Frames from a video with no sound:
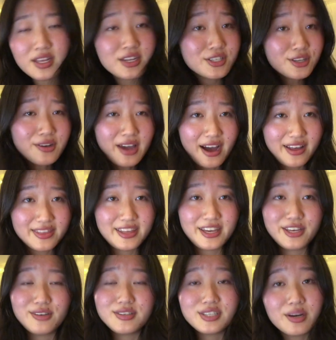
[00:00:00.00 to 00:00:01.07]
so yeah, thank
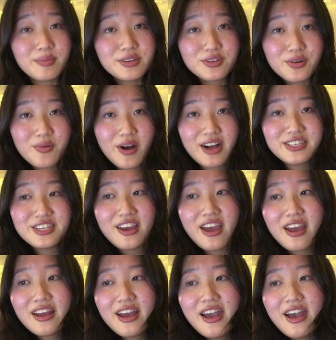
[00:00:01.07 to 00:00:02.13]
you so much for
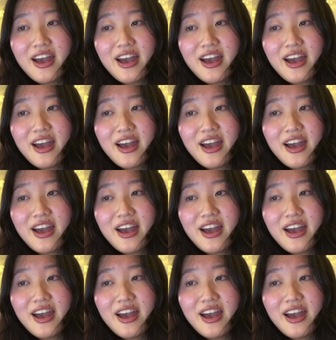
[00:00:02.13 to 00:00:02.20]
watching.